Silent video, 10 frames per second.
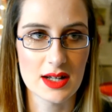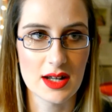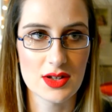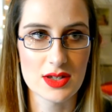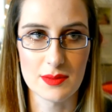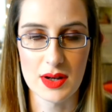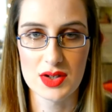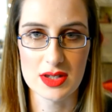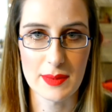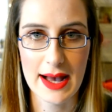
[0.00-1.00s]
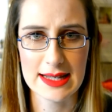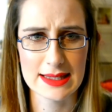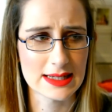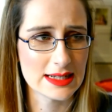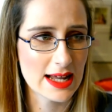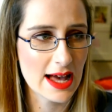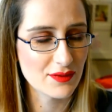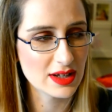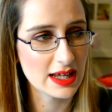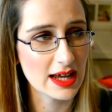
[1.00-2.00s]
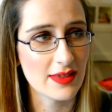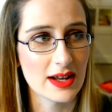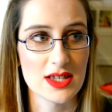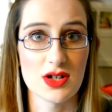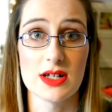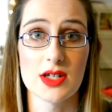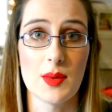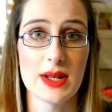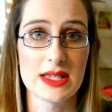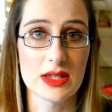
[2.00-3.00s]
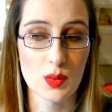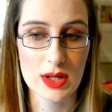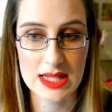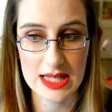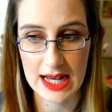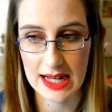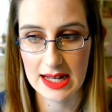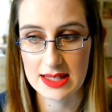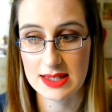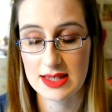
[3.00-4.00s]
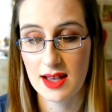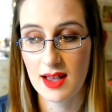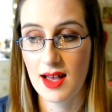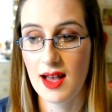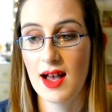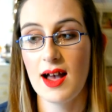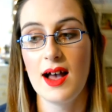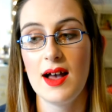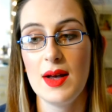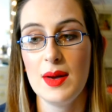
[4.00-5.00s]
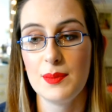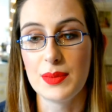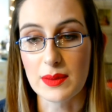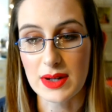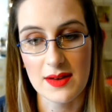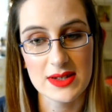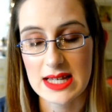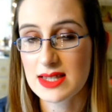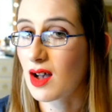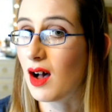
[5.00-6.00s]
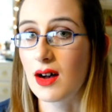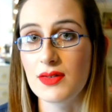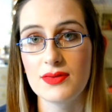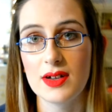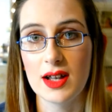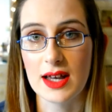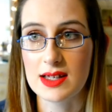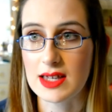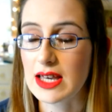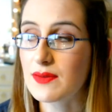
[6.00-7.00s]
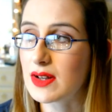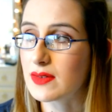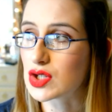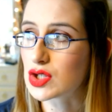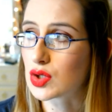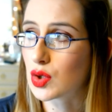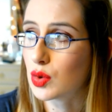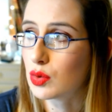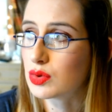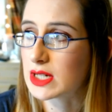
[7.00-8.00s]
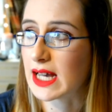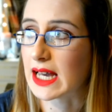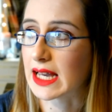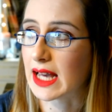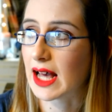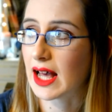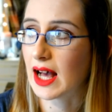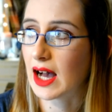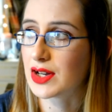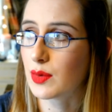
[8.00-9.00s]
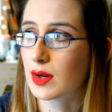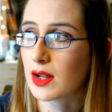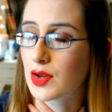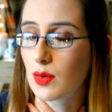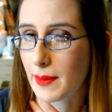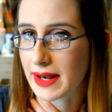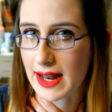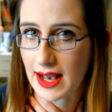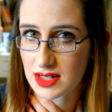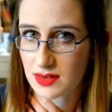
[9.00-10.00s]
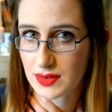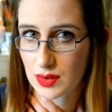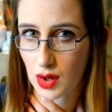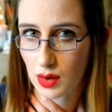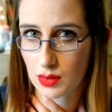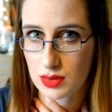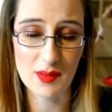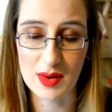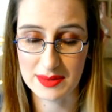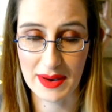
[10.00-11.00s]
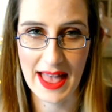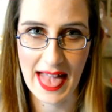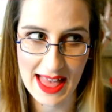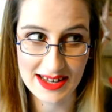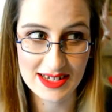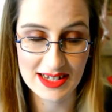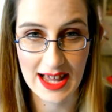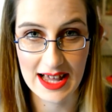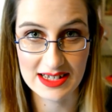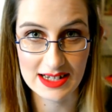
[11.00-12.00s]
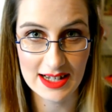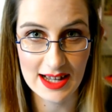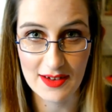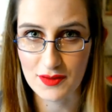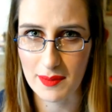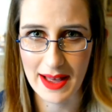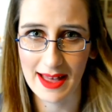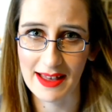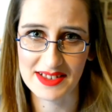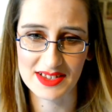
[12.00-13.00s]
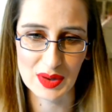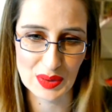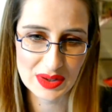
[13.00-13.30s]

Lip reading: some summer hats because I didn't have any. And then I started going into the winter hats. But I'm gonna have to say scarf. Like, even if it's just a cool day, I don't want my neck to feel cold, whereas my head can handle it. I've got my hair, so